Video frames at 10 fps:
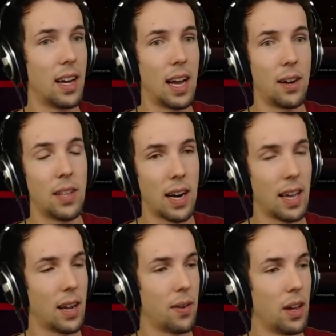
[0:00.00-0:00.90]
How did I
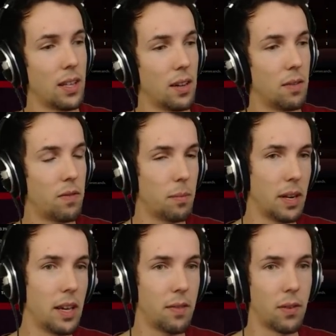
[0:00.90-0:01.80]
hear it? From
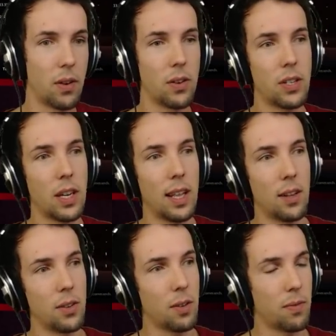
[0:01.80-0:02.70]
League Frogs and
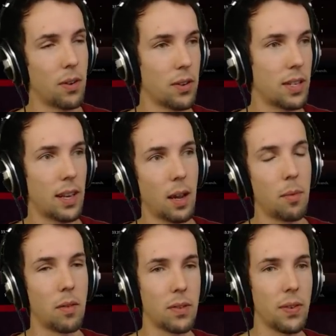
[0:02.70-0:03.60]
Dota Frogs that came
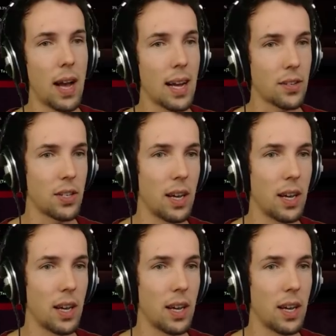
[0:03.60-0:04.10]
over to HATS.